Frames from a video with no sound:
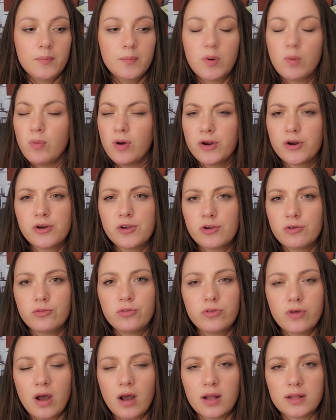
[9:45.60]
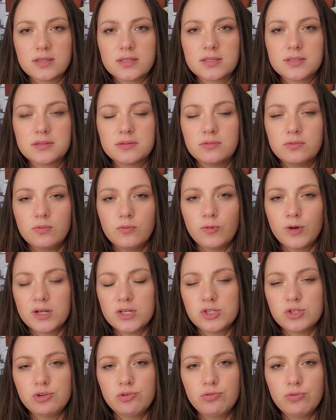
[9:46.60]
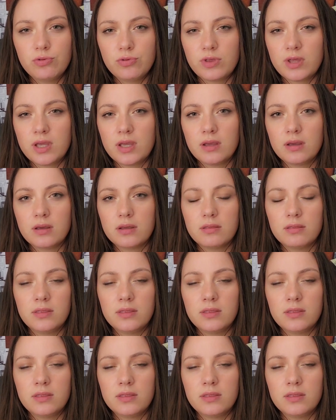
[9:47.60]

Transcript: But what are your thoughts? What do you think